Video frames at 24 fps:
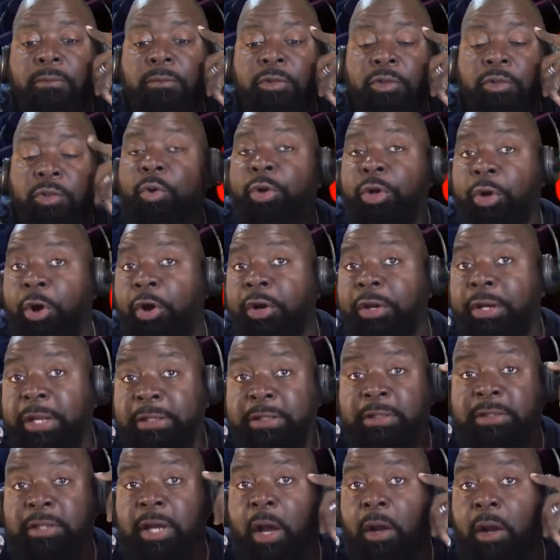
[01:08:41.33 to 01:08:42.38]
You and her need
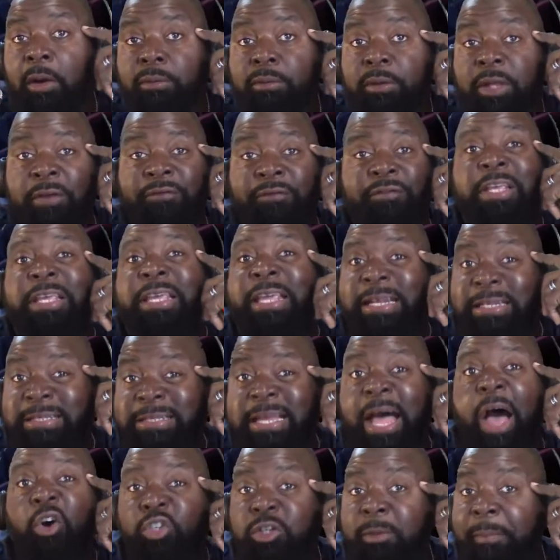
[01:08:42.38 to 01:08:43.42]
to talk. If it get
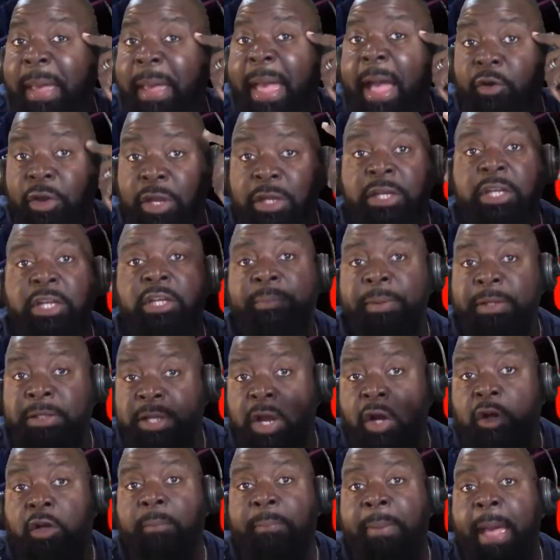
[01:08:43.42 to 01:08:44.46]
talked about, it need to be
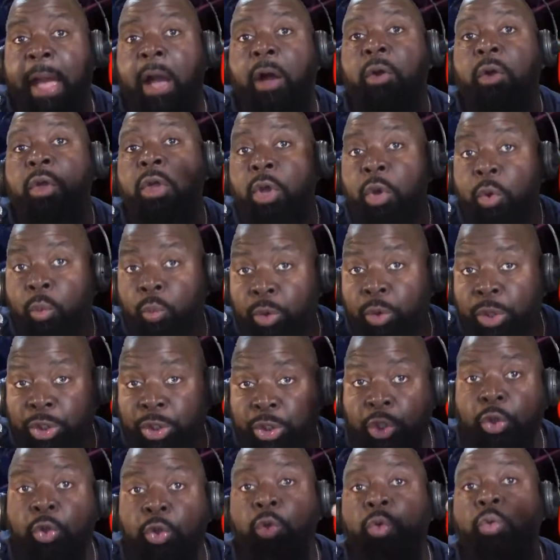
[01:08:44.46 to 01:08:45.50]
talked about with
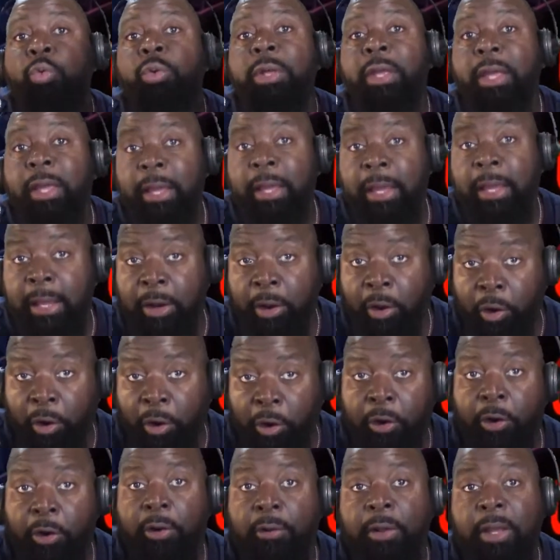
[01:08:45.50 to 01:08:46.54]
you and
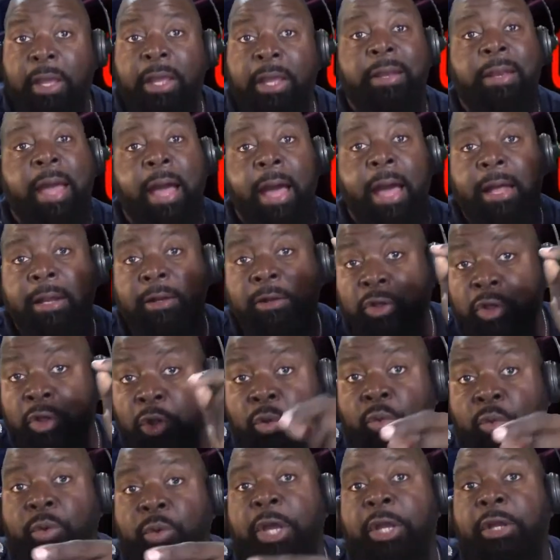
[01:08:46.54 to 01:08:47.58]
her, and not
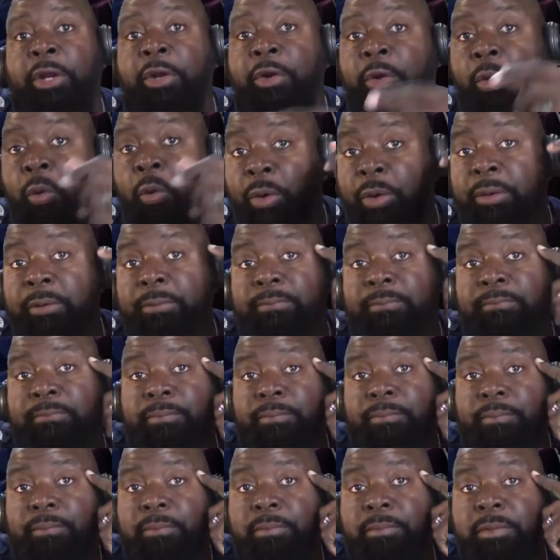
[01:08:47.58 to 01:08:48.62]
you and the daughter.
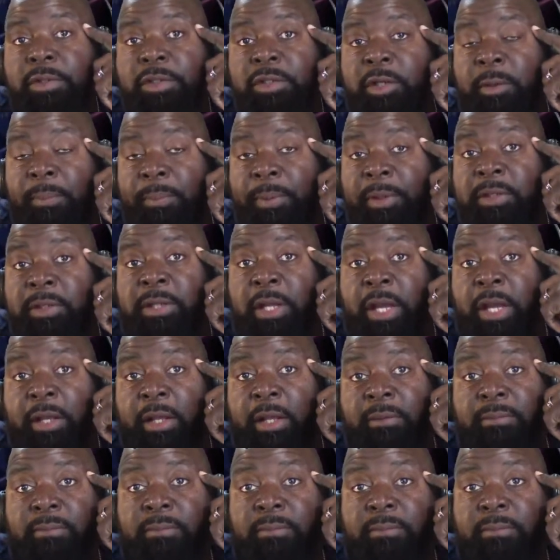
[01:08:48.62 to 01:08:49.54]
Simple as that.